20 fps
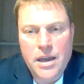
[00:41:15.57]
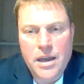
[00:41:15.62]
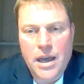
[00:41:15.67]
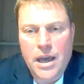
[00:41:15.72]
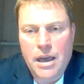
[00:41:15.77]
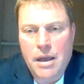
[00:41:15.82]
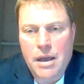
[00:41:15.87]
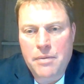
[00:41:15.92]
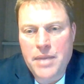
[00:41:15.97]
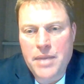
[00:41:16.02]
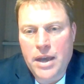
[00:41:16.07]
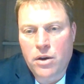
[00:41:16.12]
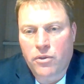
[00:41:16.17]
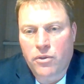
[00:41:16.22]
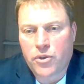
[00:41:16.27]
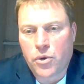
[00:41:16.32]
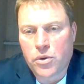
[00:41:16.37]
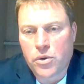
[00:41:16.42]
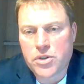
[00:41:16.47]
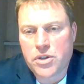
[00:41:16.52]
And then,
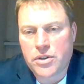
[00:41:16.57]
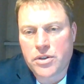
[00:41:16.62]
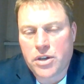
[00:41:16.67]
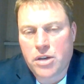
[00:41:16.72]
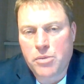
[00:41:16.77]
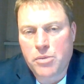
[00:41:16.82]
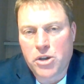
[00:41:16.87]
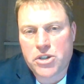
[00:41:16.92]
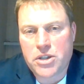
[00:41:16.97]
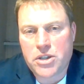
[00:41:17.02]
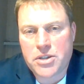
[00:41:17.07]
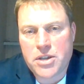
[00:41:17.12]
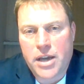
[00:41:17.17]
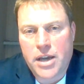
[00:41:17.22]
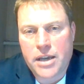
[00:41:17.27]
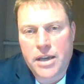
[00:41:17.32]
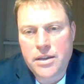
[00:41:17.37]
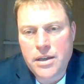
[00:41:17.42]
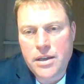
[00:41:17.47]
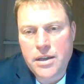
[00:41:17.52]
of course, on the commercial
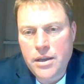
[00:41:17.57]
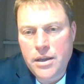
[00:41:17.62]
side,